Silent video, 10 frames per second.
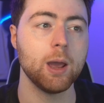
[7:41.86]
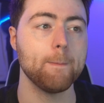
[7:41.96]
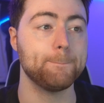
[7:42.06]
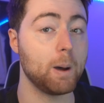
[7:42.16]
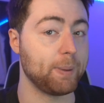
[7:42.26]

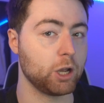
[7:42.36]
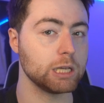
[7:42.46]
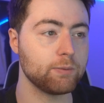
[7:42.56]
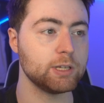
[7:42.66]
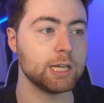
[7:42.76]
but because
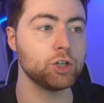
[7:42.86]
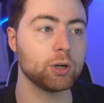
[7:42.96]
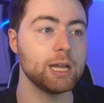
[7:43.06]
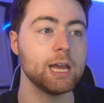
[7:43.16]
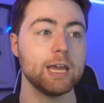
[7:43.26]
of his
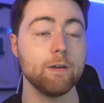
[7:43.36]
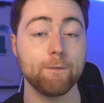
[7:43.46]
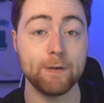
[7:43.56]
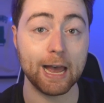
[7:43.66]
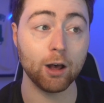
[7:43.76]
injury, he
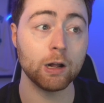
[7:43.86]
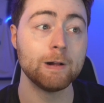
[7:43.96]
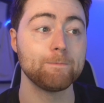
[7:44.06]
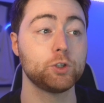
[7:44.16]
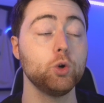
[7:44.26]
fell
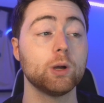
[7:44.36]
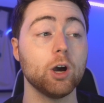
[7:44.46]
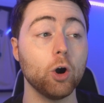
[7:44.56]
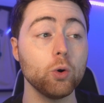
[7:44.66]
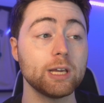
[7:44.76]
to an
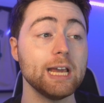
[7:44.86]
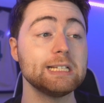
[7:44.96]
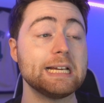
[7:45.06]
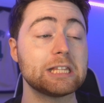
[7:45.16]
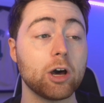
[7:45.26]

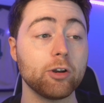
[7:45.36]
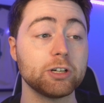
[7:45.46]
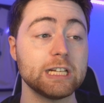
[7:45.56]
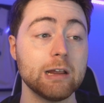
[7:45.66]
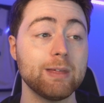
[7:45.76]
OKC Thunder
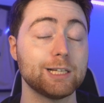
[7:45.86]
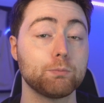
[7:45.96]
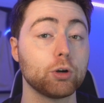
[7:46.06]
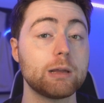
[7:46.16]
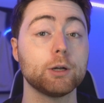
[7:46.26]
team that's
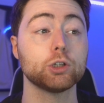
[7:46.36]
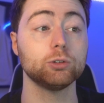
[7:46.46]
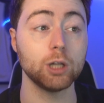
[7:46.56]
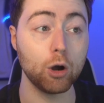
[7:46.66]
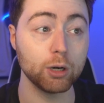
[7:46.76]
pretty much
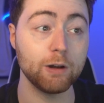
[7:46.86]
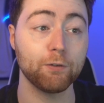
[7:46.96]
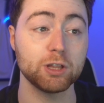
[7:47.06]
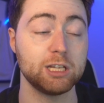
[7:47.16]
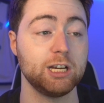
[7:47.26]
loaded
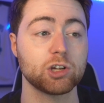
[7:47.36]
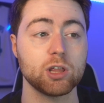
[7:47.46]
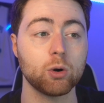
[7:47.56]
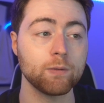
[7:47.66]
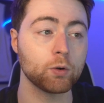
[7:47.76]
for this year, so they
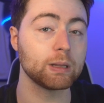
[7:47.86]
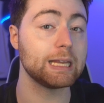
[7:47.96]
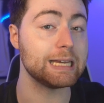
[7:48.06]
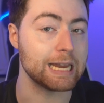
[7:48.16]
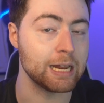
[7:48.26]
don't even really
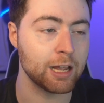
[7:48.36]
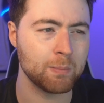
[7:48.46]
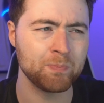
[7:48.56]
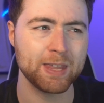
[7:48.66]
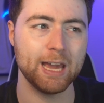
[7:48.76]
need
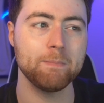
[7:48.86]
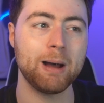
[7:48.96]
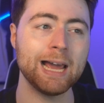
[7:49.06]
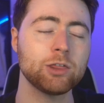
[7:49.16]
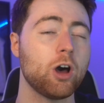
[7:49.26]
him. And
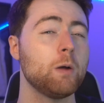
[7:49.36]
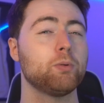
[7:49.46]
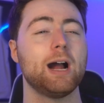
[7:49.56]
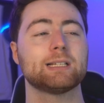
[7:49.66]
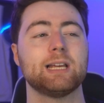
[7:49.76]
my thought
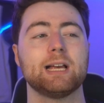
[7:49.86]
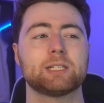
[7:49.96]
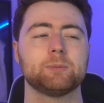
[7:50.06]
process